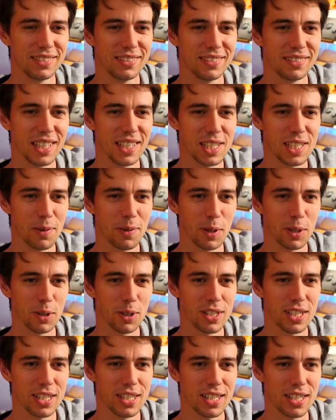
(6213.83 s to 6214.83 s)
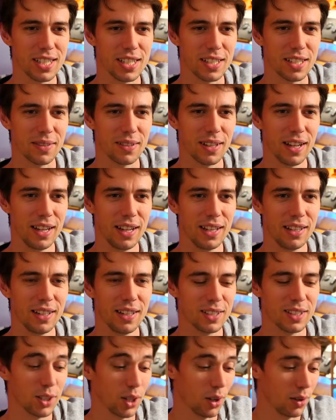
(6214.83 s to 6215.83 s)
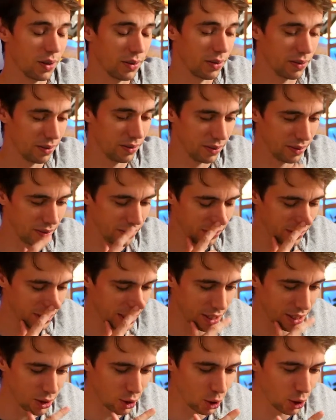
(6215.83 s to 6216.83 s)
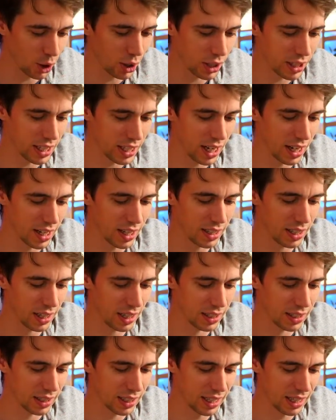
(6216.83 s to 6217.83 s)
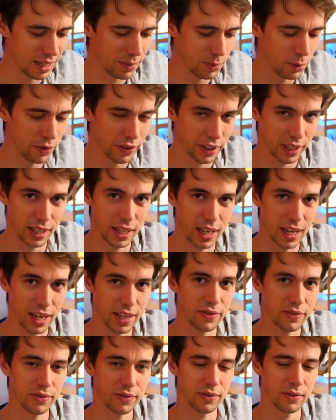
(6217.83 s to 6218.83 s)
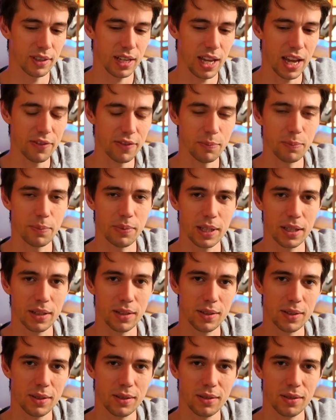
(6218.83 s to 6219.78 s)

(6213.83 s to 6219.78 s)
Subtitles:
That's about consistency. So since Corona started until moving here, I haven't been